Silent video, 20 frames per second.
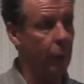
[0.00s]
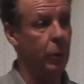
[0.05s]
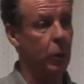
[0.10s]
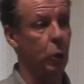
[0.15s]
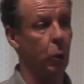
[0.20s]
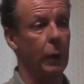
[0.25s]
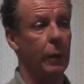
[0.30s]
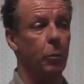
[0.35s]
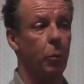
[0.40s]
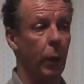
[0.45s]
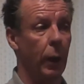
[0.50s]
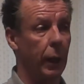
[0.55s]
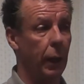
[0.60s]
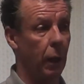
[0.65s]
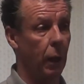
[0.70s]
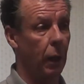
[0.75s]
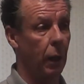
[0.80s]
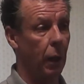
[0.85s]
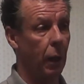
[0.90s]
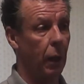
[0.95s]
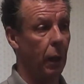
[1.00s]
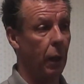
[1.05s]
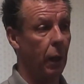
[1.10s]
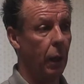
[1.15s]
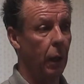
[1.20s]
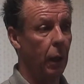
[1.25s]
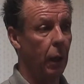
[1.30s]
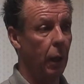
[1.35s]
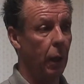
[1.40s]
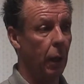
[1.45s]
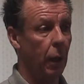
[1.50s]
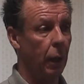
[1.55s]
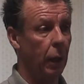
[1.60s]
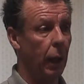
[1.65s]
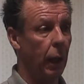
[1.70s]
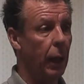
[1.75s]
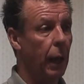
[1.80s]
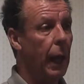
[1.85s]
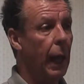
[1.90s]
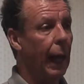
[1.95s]
in between brick.
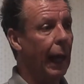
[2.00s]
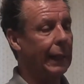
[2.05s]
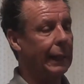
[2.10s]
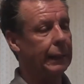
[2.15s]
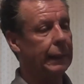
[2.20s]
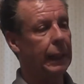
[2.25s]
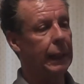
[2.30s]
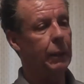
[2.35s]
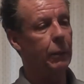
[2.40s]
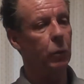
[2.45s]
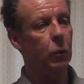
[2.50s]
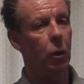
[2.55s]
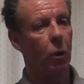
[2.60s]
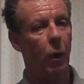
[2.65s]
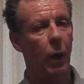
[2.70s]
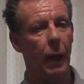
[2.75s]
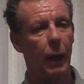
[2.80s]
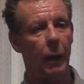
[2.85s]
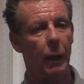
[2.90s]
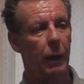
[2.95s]
Okay, it seems like